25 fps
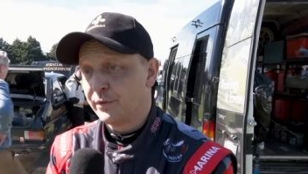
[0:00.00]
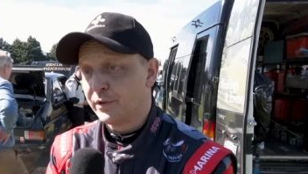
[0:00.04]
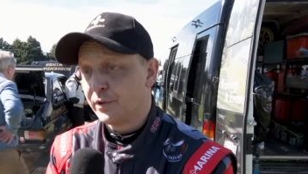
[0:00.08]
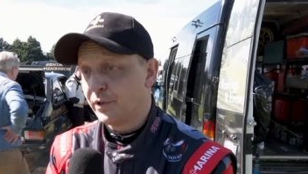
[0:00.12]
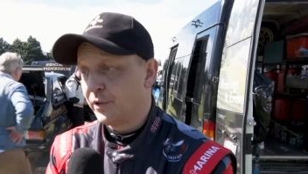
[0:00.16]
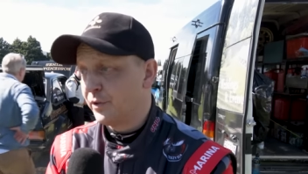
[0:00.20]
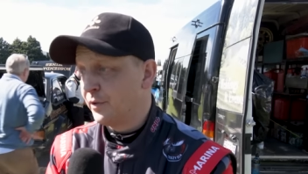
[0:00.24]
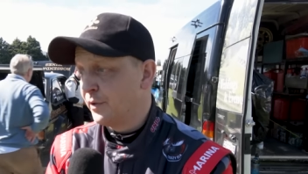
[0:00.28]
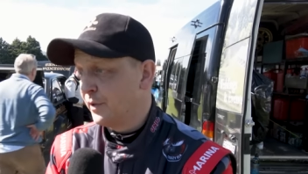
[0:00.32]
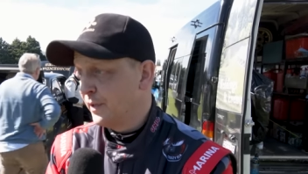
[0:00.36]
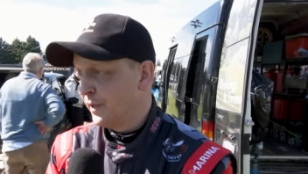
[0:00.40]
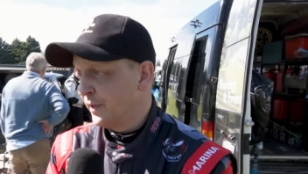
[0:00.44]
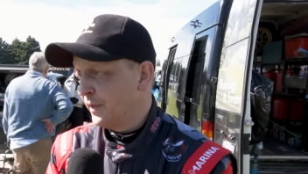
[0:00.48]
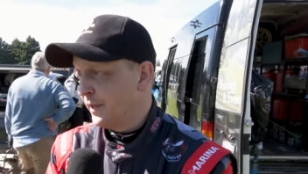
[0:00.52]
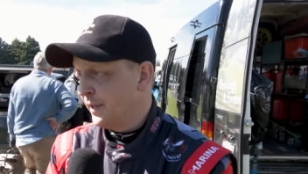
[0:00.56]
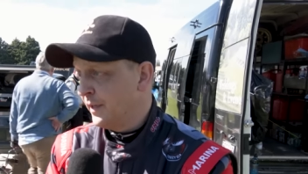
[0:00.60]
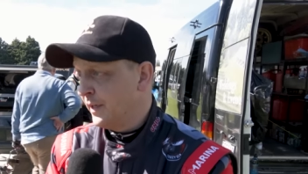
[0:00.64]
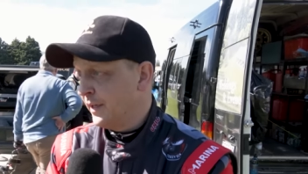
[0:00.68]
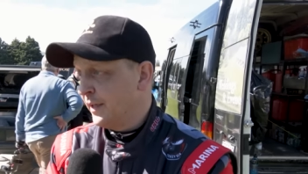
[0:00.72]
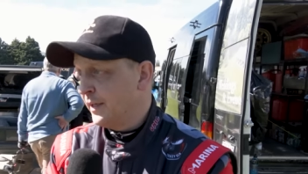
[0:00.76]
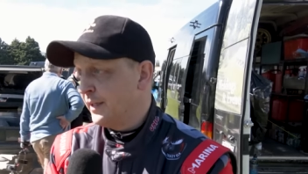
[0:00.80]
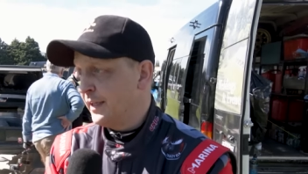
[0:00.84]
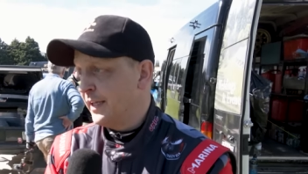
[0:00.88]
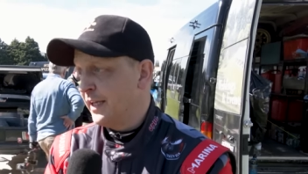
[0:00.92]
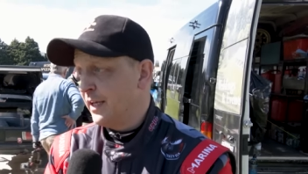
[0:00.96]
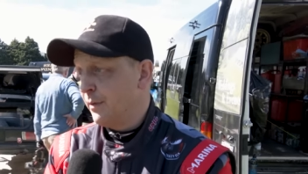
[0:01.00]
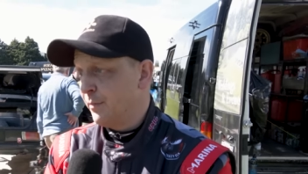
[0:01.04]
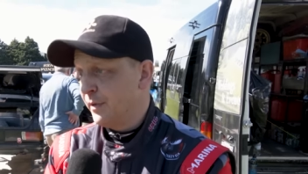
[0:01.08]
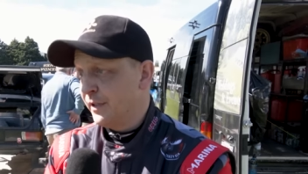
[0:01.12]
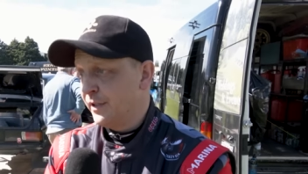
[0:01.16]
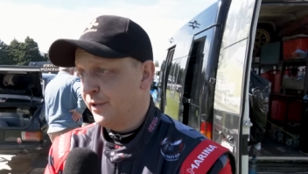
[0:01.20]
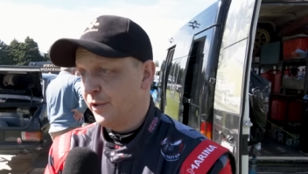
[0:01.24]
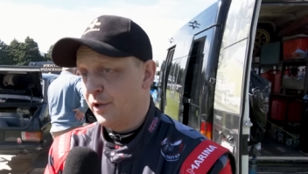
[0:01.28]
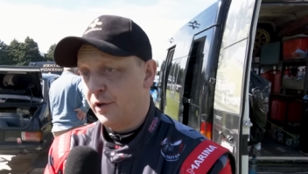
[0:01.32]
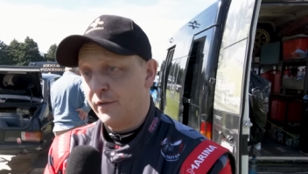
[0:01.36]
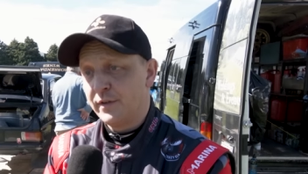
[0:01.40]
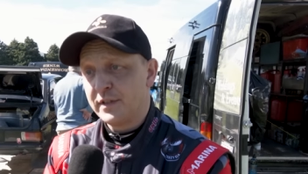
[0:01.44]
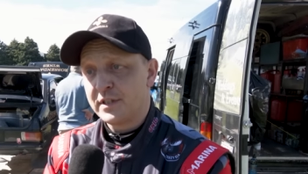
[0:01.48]
So, yeah, a bit
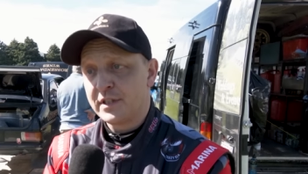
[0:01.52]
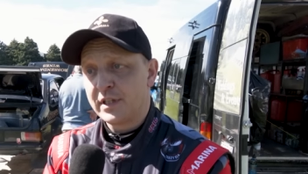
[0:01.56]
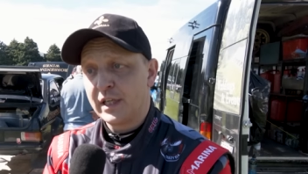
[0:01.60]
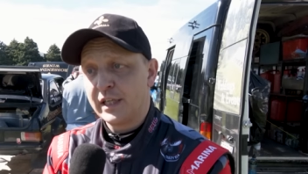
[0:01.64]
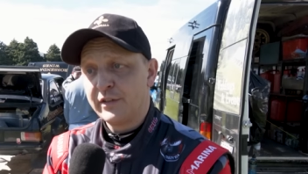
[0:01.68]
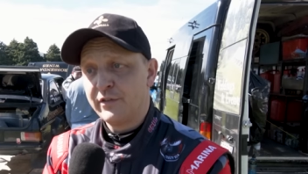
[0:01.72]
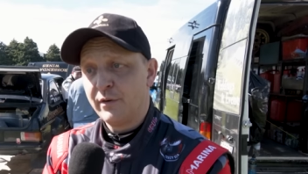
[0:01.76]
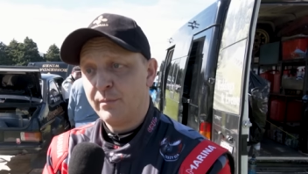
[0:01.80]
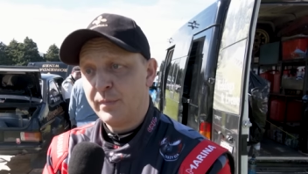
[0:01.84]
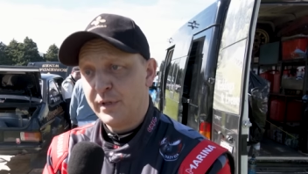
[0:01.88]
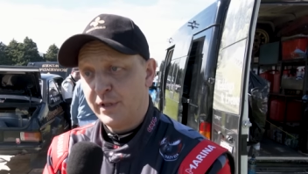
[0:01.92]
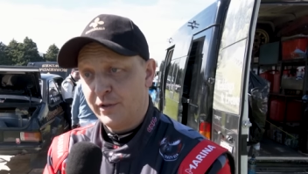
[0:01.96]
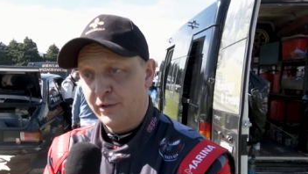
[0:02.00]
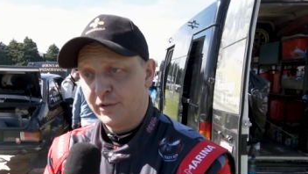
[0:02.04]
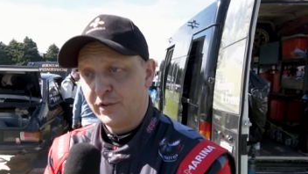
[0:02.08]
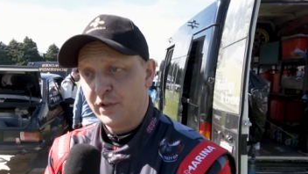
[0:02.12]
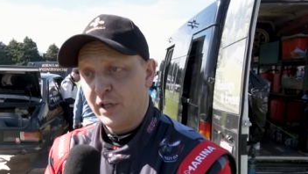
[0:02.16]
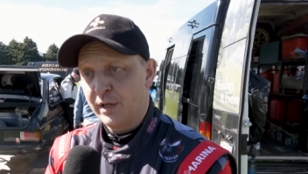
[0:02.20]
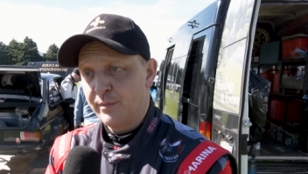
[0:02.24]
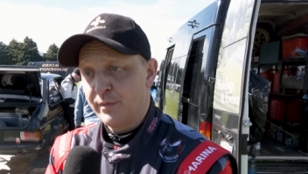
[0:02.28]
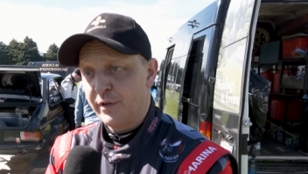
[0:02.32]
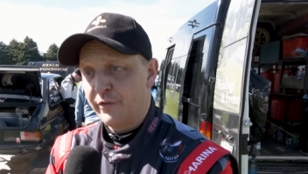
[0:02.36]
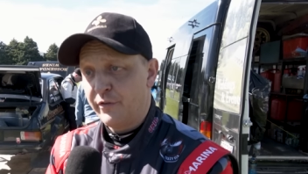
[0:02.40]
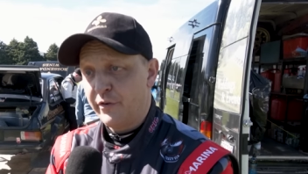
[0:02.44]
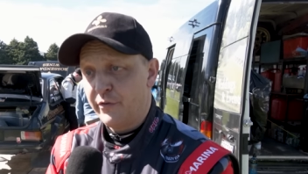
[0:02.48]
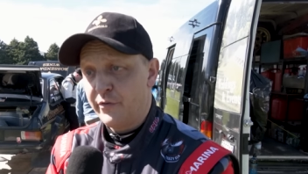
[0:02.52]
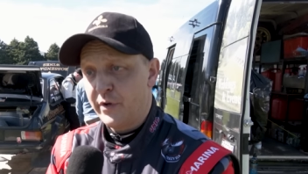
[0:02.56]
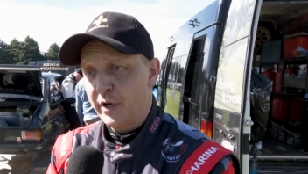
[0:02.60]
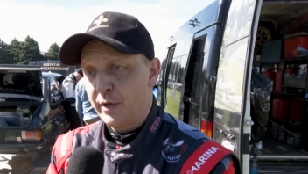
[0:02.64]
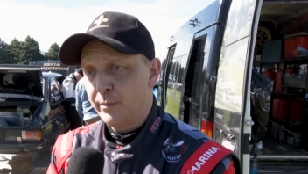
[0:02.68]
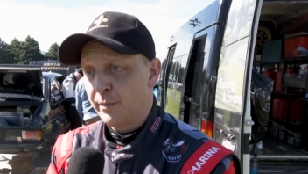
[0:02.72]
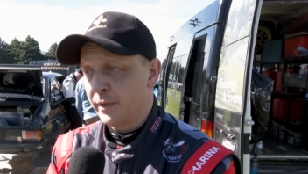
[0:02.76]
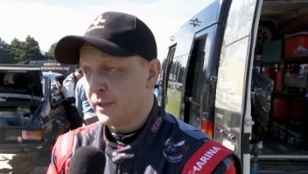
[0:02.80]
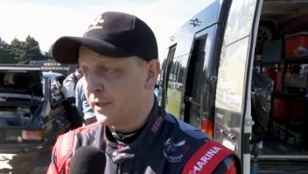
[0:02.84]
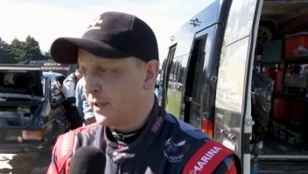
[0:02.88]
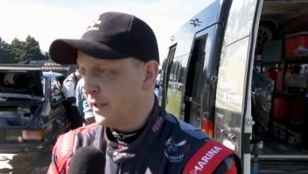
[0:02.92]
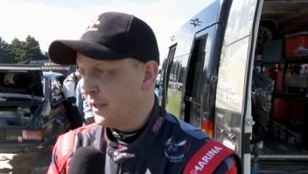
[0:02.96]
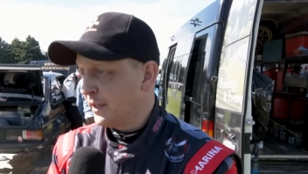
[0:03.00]
nervous, kind of a be on time everywhere,
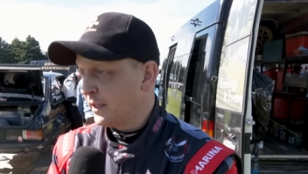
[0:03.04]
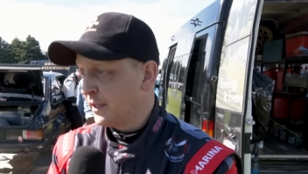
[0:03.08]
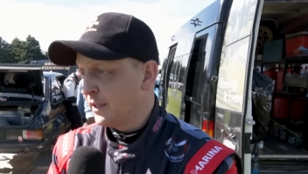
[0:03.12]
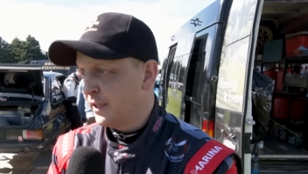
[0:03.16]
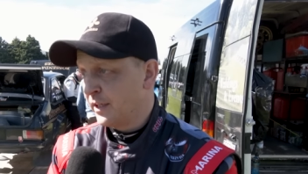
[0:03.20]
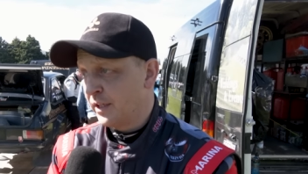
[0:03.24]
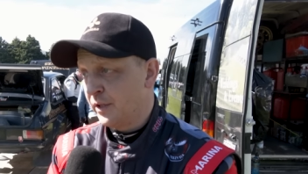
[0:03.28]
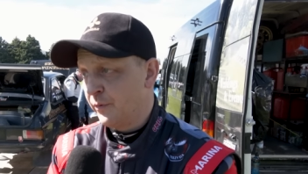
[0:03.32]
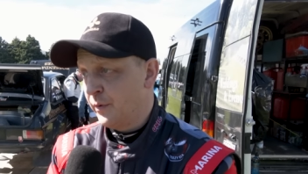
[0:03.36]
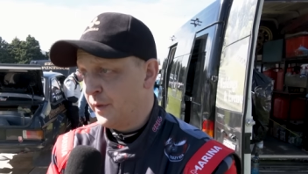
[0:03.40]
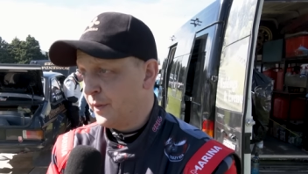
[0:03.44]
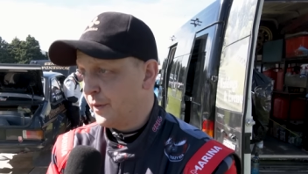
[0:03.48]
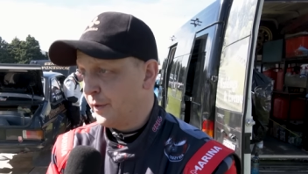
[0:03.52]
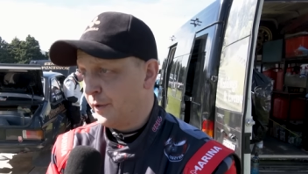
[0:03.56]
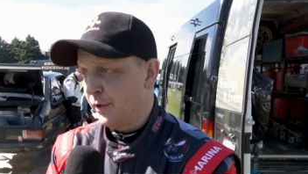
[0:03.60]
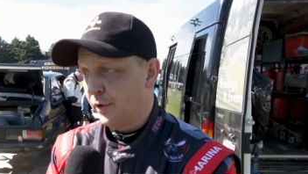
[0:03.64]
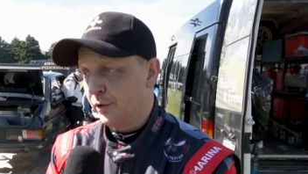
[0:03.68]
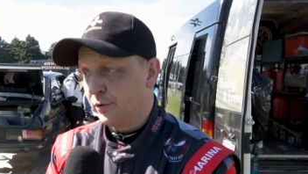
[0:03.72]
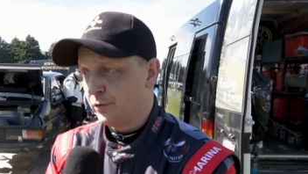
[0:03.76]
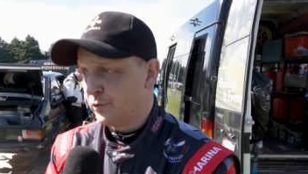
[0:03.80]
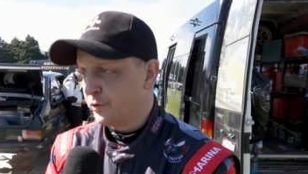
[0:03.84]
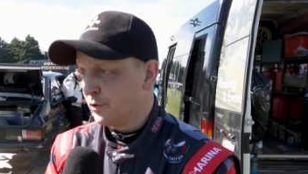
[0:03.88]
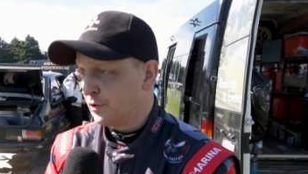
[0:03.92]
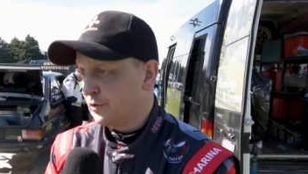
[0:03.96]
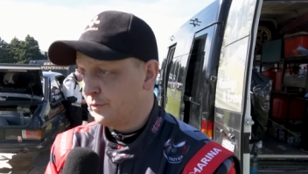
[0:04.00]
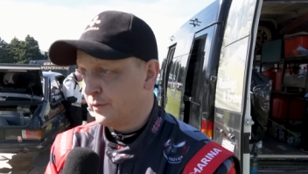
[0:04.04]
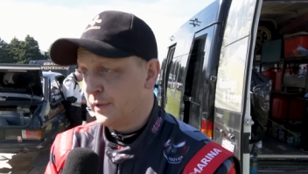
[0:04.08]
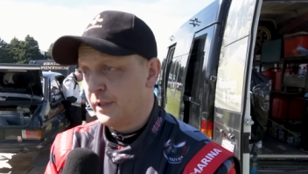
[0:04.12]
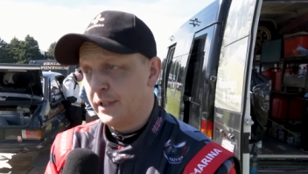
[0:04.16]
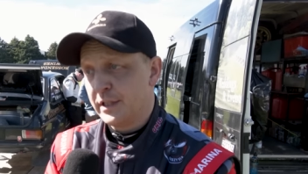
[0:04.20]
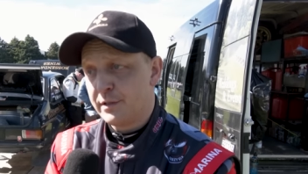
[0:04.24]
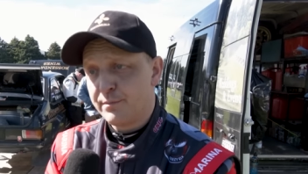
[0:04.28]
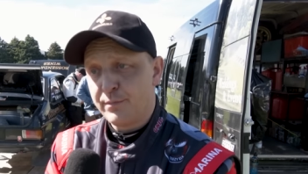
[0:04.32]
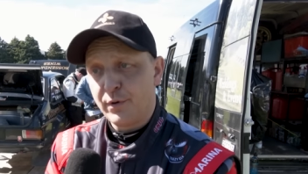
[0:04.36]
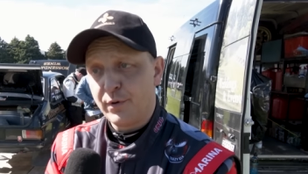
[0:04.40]
but like uh, with the notes, he's